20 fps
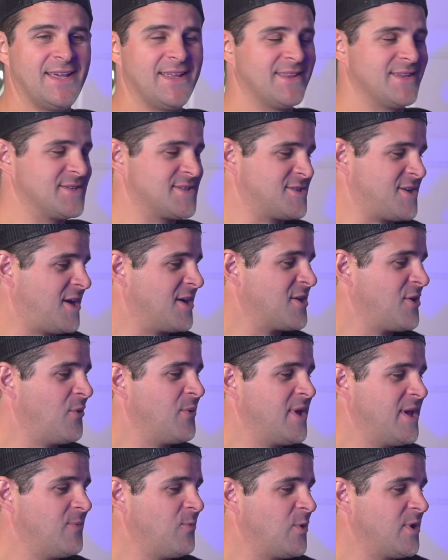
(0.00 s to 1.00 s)
The stock
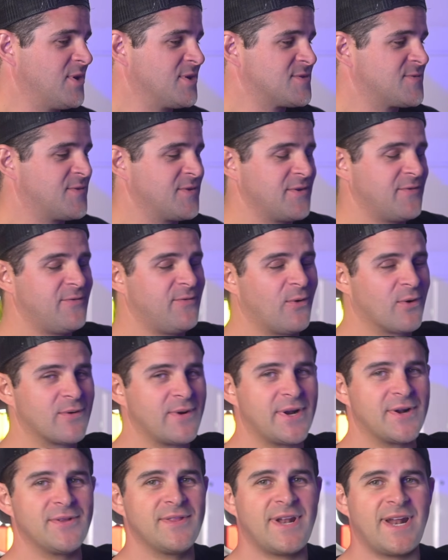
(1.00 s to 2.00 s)
OEM wheels for the
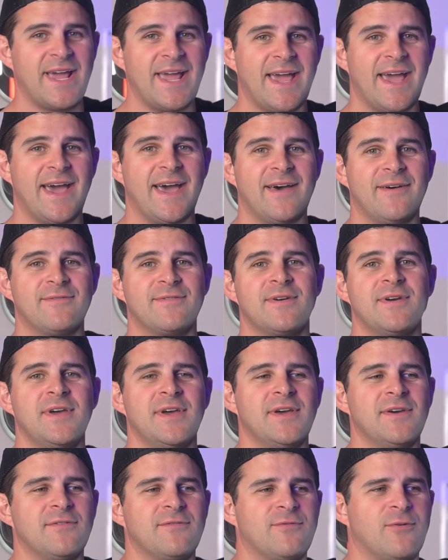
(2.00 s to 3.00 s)
4Runner that I have
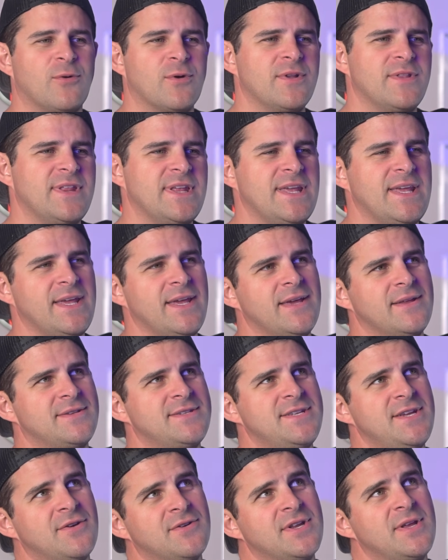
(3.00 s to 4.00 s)
for the
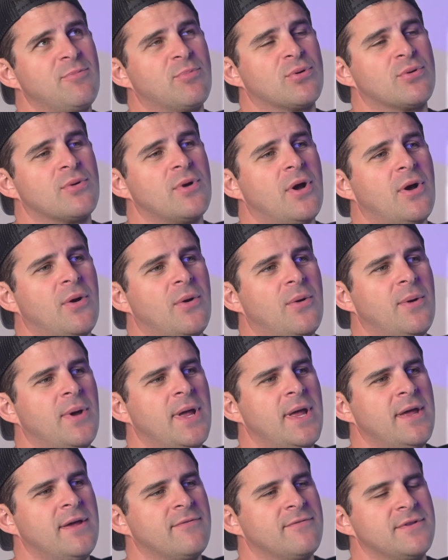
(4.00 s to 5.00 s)
TRD
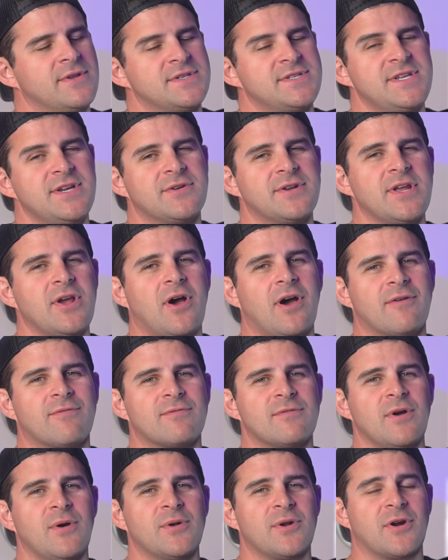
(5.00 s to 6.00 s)
Pro, for the TRD
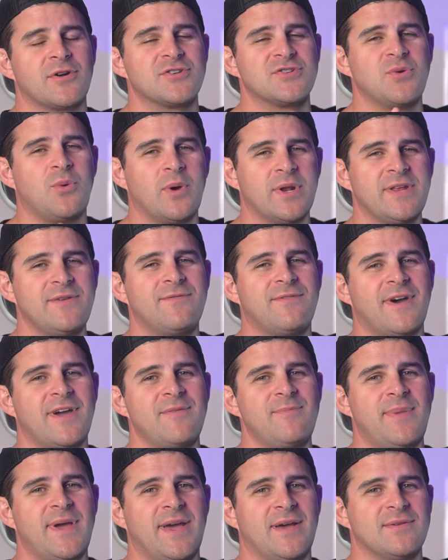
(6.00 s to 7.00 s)
Off-Road are
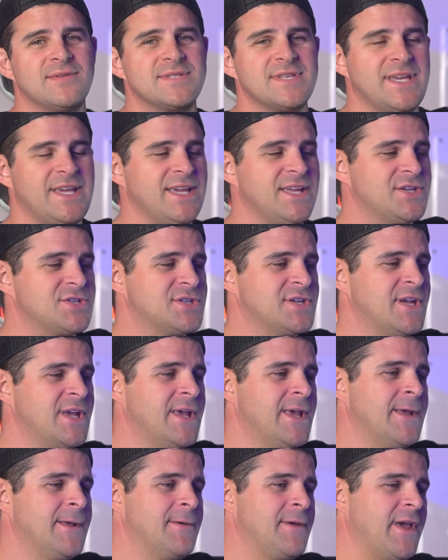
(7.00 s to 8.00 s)
25 pounds each,
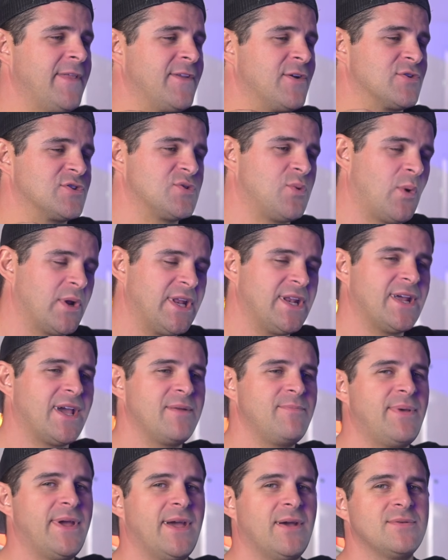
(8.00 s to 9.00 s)
and they're
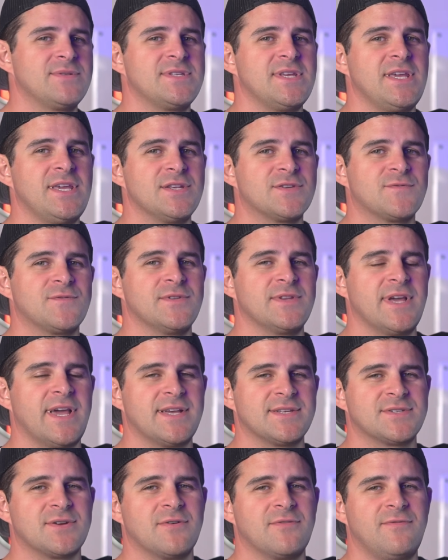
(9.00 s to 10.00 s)
29 pounds each for the
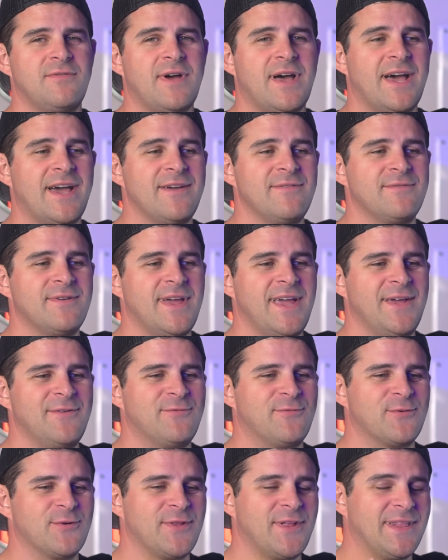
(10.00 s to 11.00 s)
SR5.
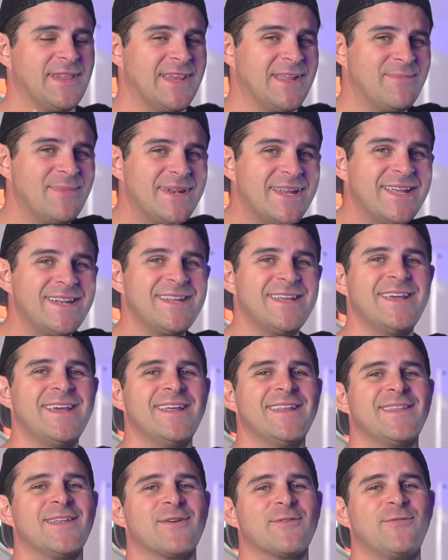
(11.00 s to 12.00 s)
And for the Limited,
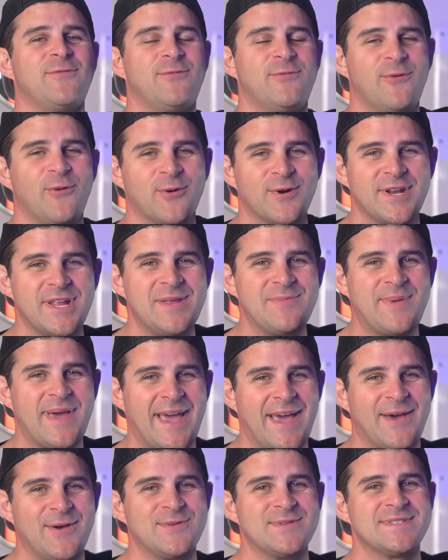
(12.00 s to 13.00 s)
they're 40
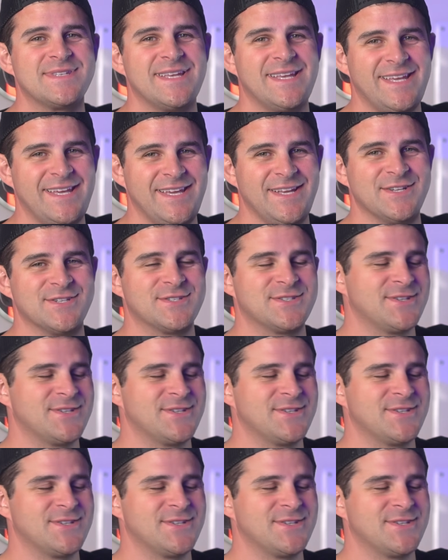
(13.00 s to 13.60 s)
pounds each.